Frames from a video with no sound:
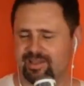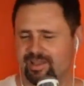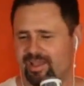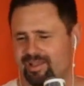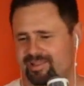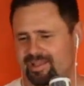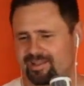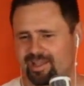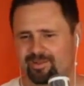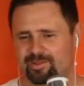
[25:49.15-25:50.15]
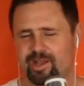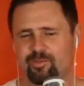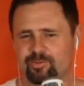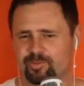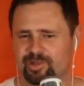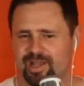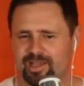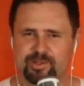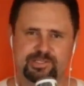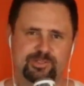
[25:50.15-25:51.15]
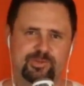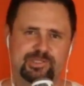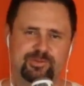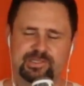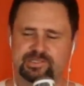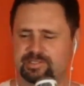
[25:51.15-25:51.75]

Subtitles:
And then I only got one reply, a bunch of retweets.